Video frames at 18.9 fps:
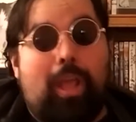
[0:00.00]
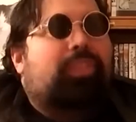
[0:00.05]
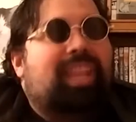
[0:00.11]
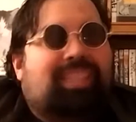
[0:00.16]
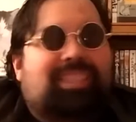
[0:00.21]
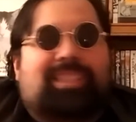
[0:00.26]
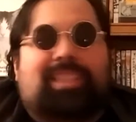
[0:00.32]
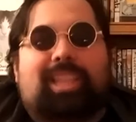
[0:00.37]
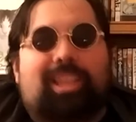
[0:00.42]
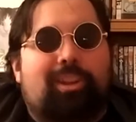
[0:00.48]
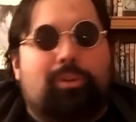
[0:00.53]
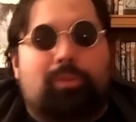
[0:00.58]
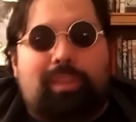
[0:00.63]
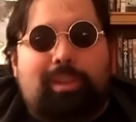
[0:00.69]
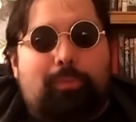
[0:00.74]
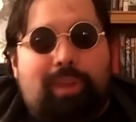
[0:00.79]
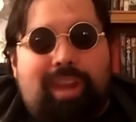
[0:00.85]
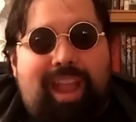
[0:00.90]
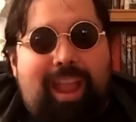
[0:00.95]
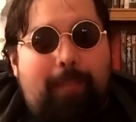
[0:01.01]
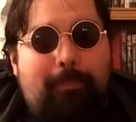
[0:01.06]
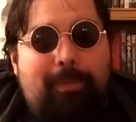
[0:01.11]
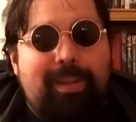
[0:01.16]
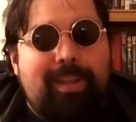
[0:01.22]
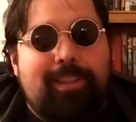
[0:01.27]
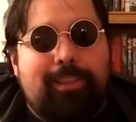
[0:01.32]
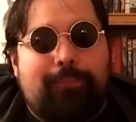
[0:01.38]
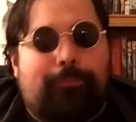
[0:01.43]
That's literally what
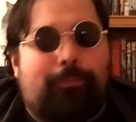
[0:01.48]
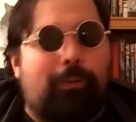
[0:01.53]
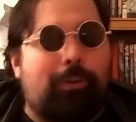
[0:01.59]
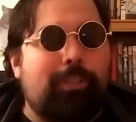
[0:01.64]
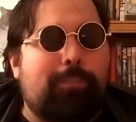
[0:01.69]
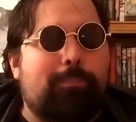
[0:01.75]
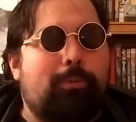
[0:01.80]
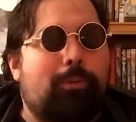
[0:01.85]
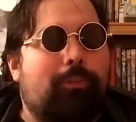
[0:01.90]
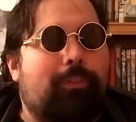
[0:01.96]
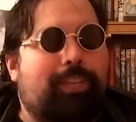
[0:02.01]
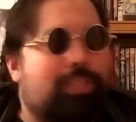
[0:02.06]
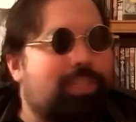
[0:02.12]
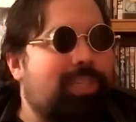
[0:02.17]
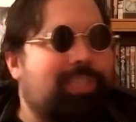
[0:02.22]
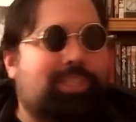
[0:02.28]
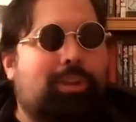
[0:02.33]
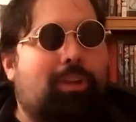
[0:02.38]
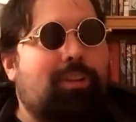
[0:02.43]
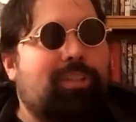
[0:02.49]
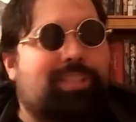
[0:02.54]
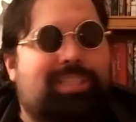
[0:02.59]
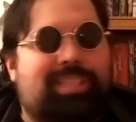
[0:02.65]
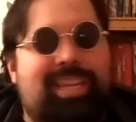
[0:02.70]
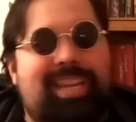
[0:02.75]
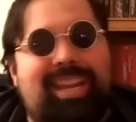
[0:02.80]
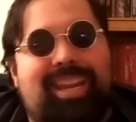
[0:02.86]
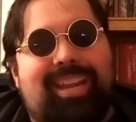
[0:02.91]
happened in the first movie. She starts
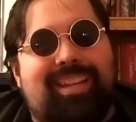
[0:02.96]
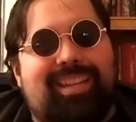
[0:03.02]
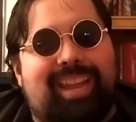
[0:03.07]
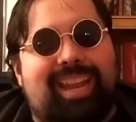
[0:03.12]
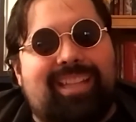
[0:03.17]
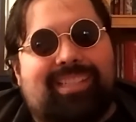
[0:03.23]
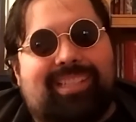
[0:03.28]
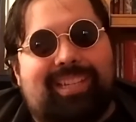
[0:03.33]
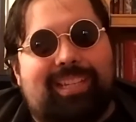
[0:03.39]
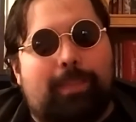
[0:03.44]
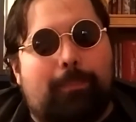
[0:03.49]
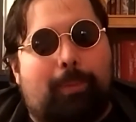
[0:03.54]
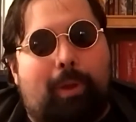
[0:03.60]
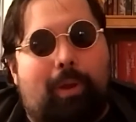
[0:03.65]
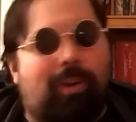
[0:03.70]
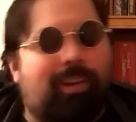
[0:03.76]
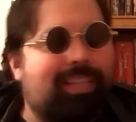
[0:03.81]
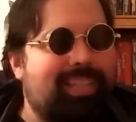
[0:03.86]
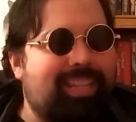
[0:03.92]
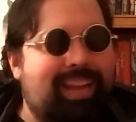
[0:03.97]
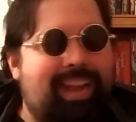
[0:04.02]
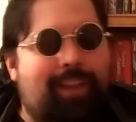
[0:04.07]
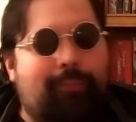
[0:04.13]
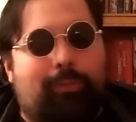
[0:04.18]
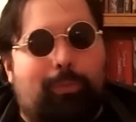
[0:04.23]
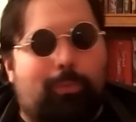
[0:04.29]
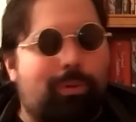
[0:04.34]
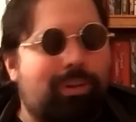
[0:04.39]
singing and dancing in the park, and then
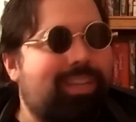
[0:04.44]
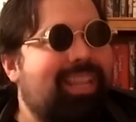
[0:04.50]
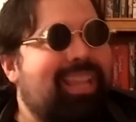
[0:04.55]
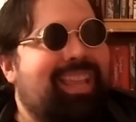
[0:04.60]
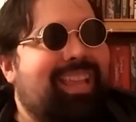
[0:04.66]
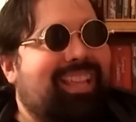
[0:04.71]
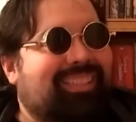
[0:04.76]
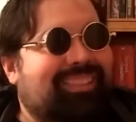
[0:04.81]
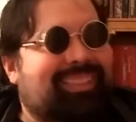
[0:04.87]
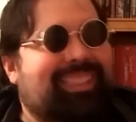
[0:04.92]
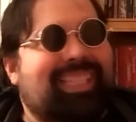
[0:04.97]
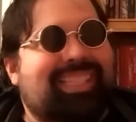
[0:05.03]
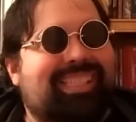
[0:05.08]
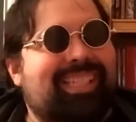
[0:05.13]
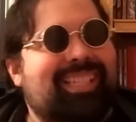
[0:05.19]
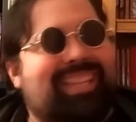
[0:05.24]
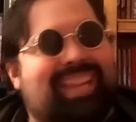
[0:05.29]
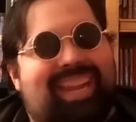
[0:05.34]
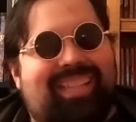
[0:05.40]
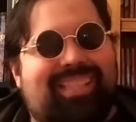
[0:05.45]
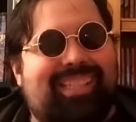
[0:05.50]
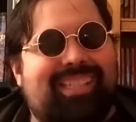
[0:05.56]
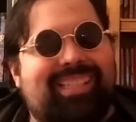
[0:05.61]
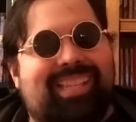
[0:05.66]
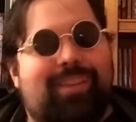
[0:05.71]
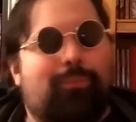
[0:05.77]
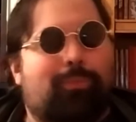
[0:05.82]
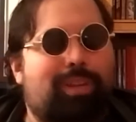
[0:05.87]
everyone sings and
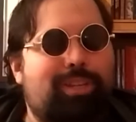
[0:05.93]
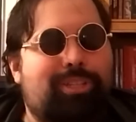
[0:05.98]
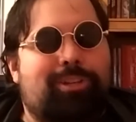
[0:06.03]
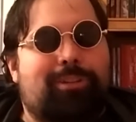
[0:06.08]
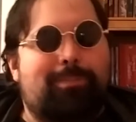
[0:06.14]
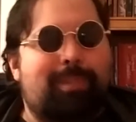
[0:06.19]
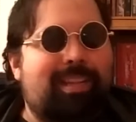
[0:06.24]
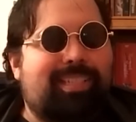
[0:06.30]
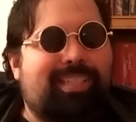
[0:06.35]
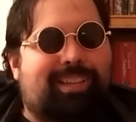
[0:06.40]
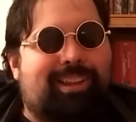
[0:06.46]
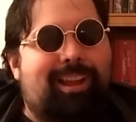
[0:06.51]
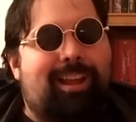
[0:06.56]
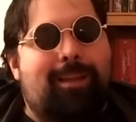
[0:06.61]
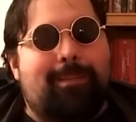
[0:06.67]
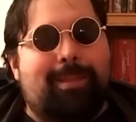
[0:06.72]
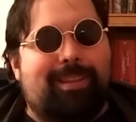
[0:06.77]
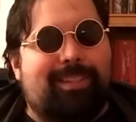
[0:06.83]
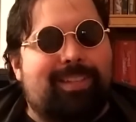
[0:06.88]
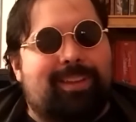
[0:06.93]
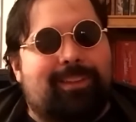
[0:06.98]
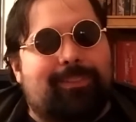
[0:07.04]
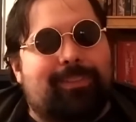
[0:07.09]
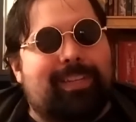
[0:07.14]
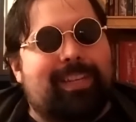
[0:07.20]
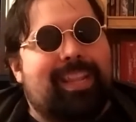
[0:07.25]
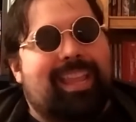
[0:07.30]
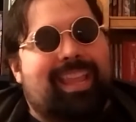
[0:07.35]
dances, and Richard makes a comment
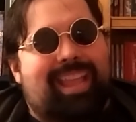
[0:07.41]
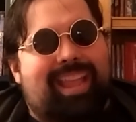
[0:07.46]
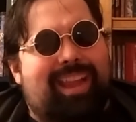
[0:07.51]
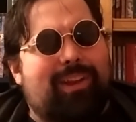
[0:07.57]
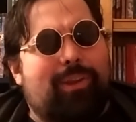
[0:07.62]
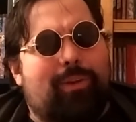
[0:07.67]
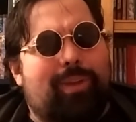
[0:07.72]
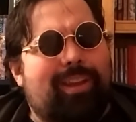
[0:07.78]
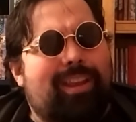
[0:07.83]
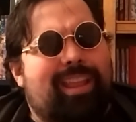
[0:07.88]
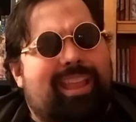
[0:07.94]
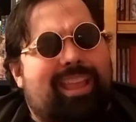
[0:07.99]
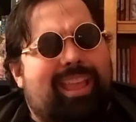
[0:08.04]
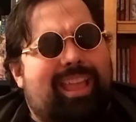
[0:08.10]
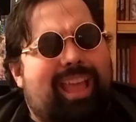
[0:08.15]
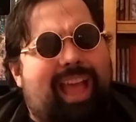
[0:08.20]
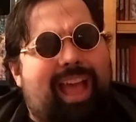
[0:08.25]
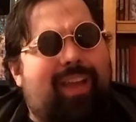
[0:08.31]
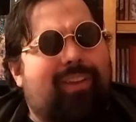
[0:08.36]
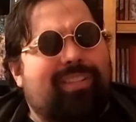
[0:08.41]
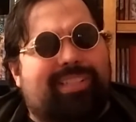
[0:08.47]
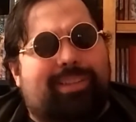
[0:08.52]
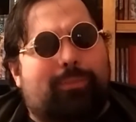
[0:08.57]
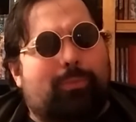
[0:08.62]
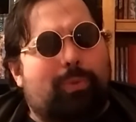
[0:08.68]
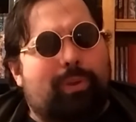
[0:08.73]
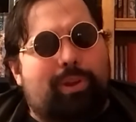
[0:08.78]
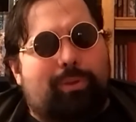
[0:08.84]
of it and going, How does
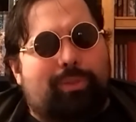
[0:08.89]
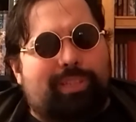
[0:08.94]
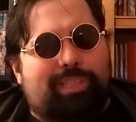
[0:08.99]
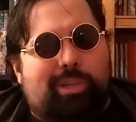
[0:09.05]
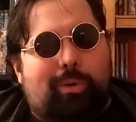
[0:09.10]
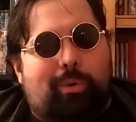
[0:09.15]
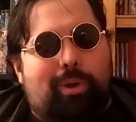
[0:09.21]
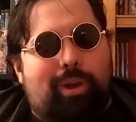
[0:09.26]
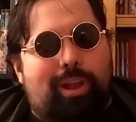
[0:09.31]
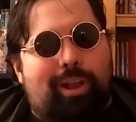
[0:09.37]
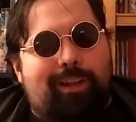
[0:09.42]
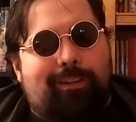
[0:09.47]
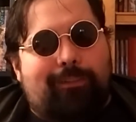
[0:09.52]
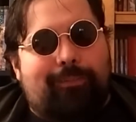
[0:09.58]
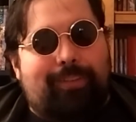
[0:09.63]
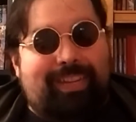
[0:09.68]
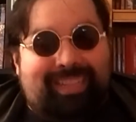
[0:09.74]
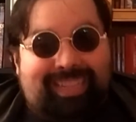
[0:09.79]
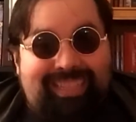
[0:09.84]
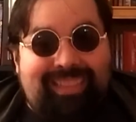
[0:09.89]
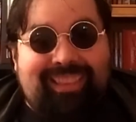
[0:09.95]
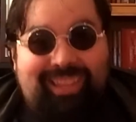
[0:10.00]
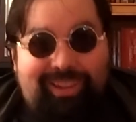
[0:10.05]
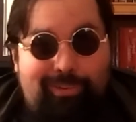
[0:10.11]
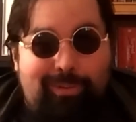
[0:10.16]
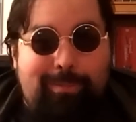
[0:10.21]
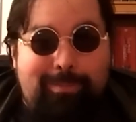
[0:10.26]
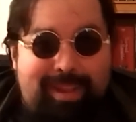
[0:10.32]
everyone know this choreography? He
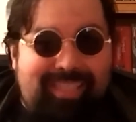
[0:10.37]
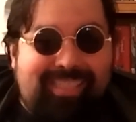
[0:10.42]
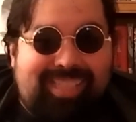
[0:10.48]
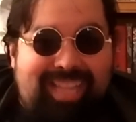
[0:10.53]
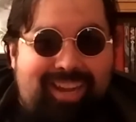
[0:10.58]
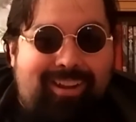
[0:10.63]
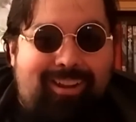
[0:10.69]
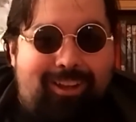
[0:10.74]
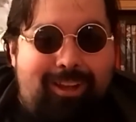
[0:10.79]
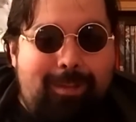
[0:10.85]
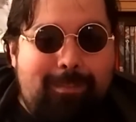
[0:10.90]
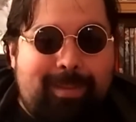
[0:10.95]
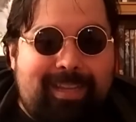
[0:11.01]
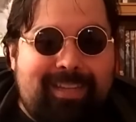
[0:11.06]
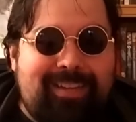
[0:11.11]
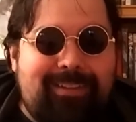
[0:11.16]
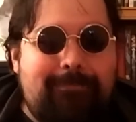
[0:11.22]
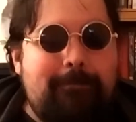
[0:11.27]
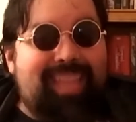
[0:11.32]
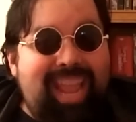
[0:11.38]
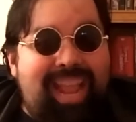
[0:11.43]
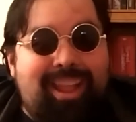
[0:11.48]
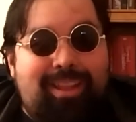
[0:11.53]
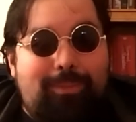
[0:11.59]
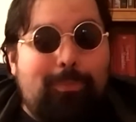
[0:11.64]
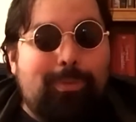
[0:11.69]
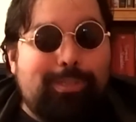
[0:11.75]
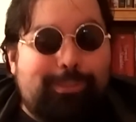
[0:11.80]
literally makes that comment.
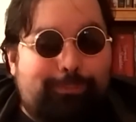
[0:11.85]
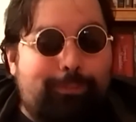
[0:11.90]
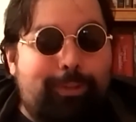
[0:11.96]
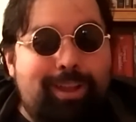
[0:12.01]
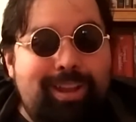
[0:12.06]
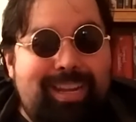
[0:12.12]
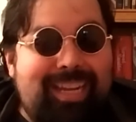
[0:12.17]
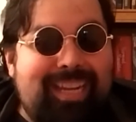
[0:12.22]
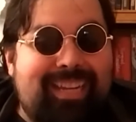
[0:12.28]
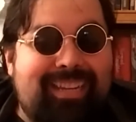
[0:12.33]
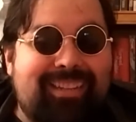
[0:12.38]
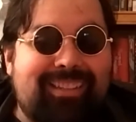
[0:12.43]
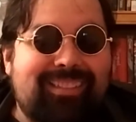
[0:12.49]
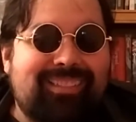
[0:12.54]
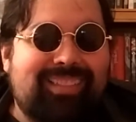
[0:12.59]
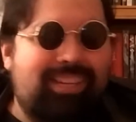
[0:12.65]
That was funny.